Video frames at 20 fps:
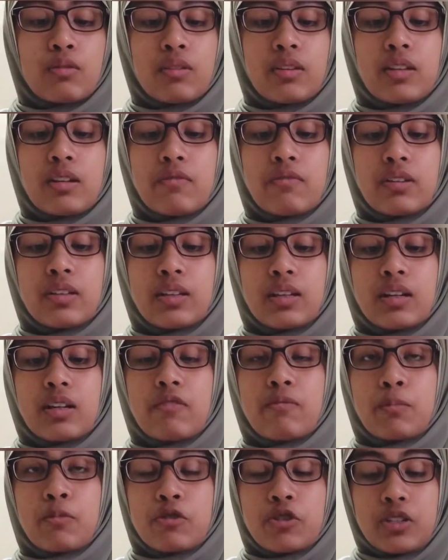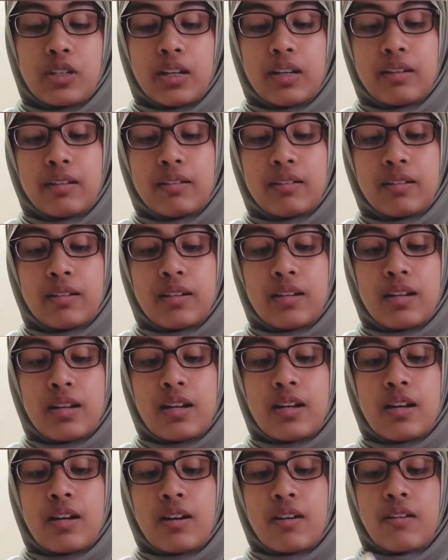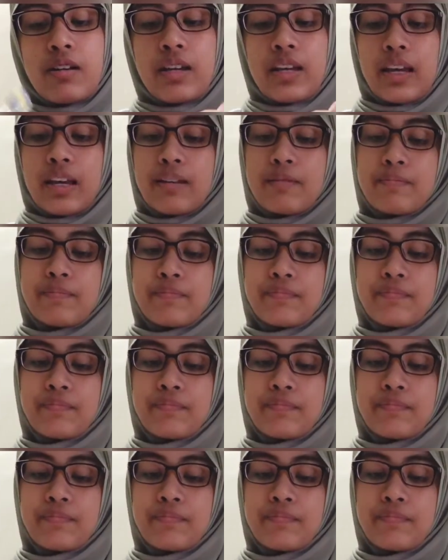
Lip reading: do the vertical motion. Okay,